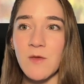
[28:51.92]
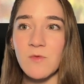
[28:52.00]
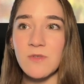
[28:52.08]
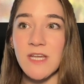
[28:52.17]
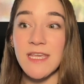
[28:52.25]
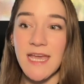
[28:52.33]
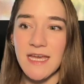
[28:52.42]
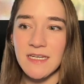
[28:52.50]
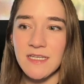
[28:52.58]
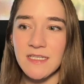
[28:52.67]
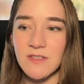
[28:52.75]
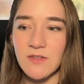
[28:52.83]
which I get
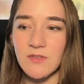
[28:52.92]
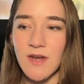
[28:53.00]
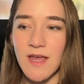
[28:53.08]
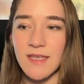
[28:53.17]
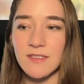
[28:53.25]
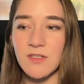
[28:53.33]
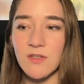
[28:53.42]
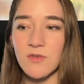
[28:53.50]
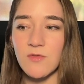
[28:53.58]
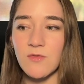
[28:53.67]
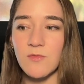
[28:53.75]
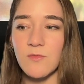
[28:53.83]
because they're trying
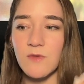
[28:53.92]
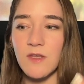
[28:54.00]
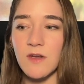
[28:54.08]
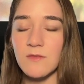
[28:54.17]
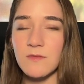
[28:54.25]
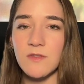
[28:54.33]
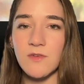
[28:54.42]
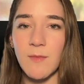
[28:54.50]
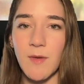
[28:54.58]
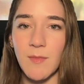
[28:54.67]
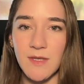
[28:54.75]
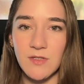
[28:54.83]
to, strum
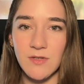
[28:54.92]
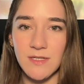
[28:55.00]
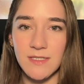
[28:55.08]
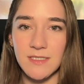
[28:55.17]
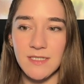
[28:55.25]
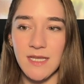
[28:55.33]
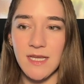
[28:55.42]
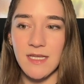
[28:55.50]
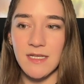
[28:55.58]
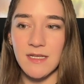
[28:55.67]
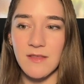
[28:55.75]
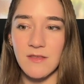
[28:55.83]
up interest
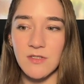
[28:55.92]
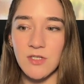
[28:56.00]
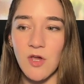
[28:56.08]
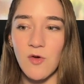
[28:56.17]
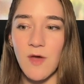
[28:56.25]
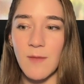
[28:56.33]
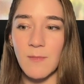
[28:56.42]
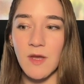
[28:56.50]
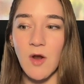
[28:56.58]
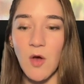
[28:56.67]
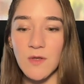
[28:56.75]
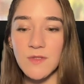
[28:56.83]
in the show,
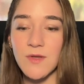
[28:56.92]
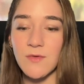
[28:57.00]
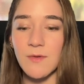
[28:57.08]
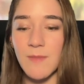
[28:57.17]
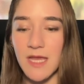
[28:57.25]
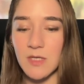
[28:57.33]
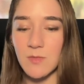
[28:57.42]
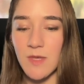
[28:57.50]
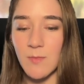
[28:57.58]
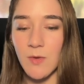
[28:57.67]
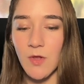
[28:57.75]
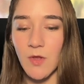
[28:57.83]
but also remind
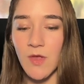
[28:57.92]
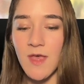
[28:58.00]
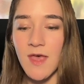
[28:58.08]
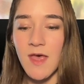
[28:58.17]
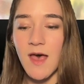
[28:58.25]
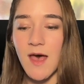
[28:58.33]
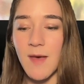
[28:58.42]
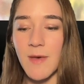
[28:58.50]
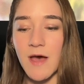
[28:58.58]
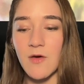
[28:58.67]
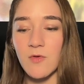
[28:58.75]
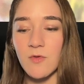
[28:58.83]
people
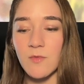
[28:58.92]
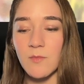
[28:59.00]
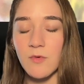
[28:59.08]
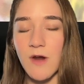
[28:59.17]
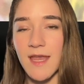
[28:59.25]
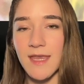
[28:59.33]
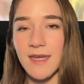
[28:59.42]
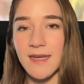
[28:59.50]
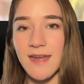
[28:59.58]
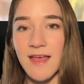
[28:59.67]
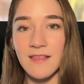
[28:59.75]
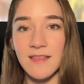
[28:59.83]
about Brian
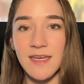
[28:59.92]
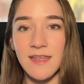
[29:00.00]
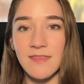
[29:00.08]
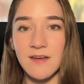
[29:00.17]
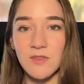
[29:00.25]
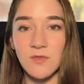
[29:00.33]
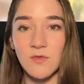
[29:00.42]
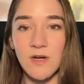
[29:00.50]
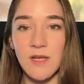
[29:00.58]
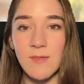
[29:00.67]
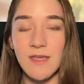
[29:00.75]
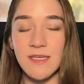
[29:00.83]
and Ellen and their
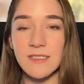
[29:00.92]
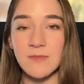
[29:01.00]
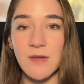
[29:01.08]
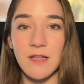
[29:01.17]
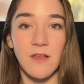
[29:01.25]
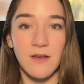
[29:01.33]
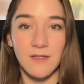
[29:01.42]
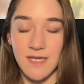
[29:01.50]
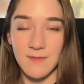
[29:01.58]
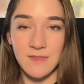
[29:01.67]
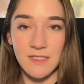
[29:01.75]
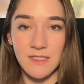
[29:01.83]
story, because it's been a long
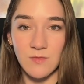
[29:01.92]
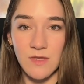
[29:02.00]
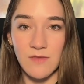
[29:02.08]
time since